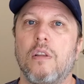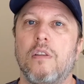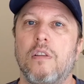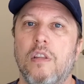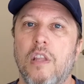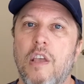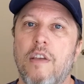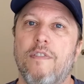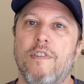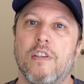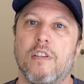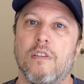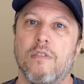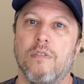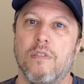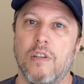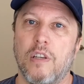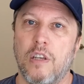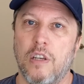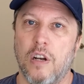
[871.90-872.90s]

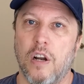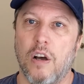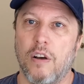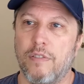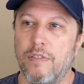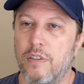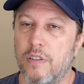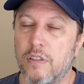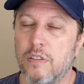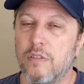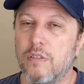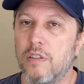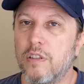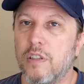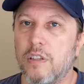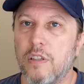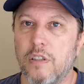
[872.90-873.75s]
defensively and offensively.